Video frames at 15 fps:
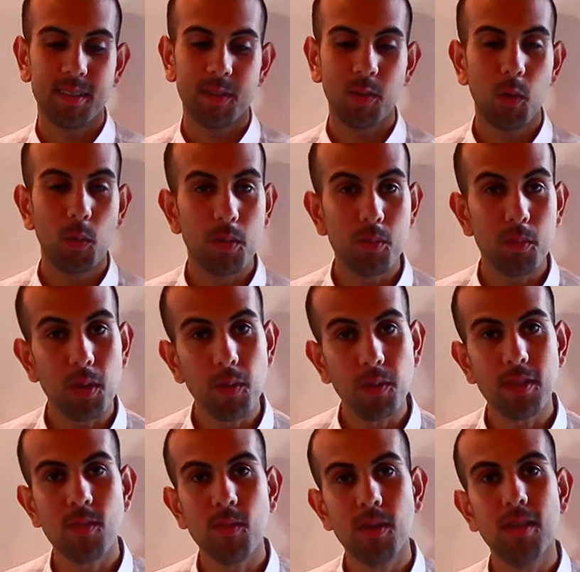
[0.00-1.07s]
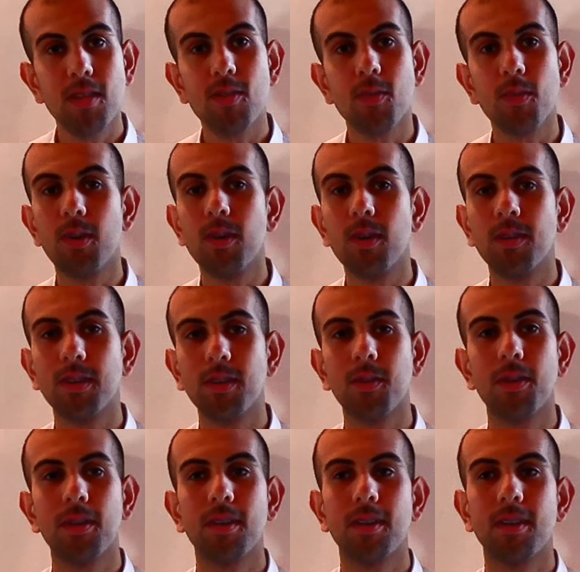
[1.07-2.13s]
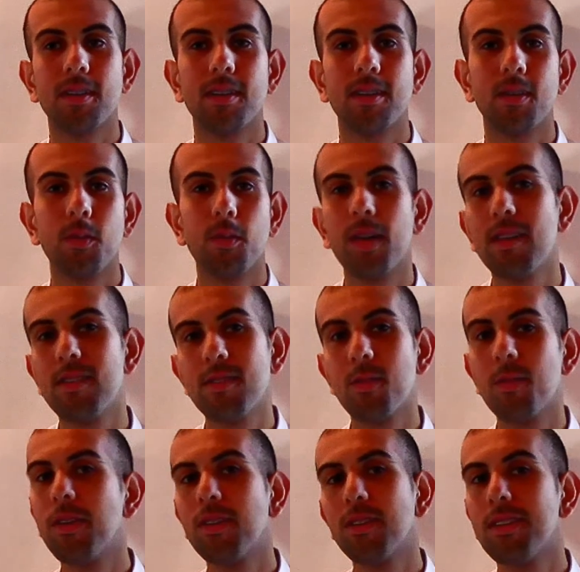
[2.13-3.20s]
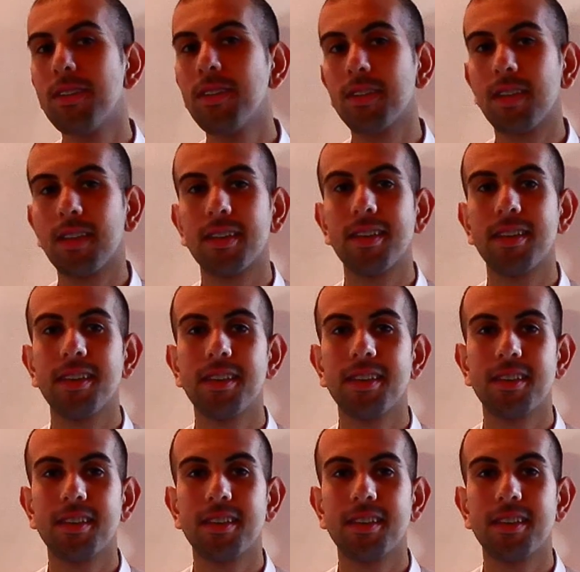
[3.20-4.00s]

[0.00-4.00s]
group spirit is really strong, and Ray is the real deal. Like he